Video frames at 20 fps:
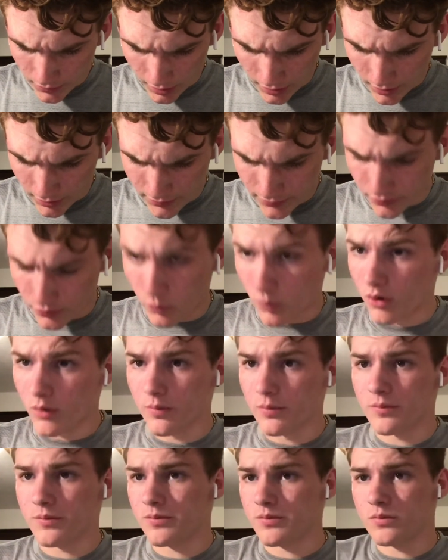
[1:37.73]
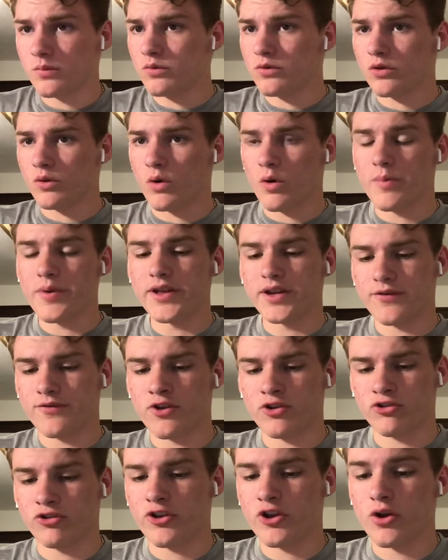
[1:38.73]
there won't be any
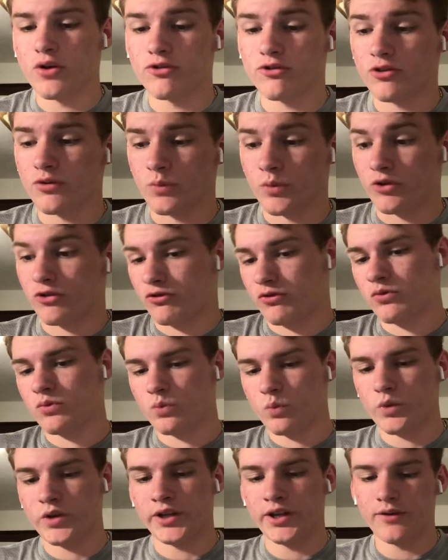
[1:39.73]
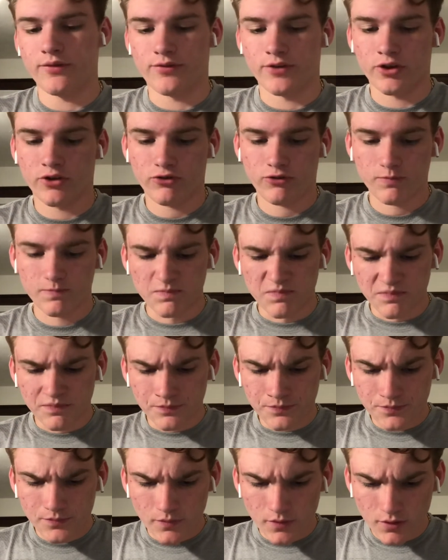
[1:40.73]
fish in the ocean, which we need fish.
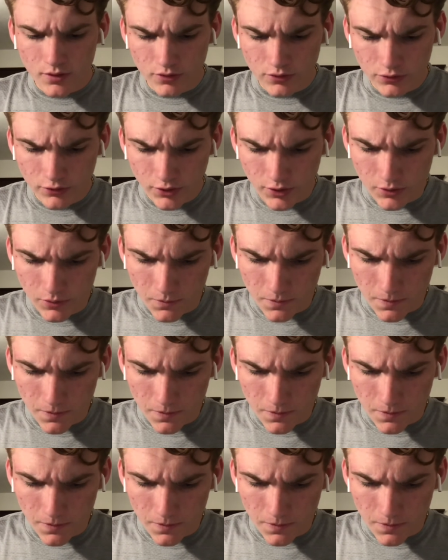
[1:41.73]
So